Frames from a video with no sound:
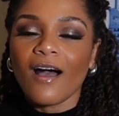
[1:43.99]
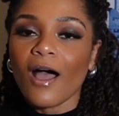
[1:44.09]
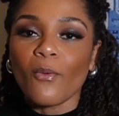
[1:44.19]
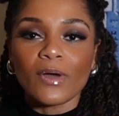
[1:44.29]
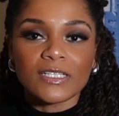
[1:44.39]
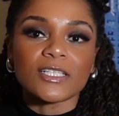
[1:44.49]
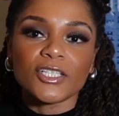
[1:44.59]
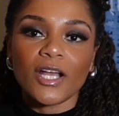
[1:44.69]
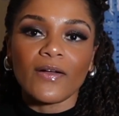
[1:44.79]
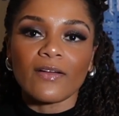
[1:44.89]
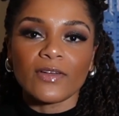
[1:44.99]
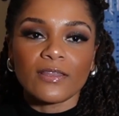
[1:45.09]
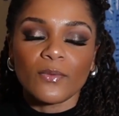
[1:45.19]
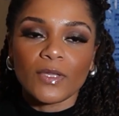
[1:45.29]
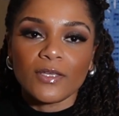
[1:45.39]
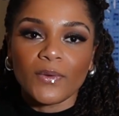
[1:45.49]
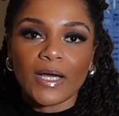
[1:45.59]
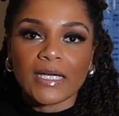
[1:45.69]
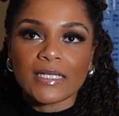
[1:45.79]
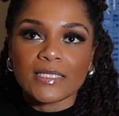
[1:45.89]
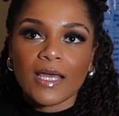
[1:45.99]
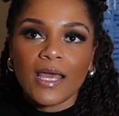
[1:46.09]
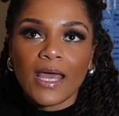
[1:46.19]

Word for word: I wanted to share everything with you guys.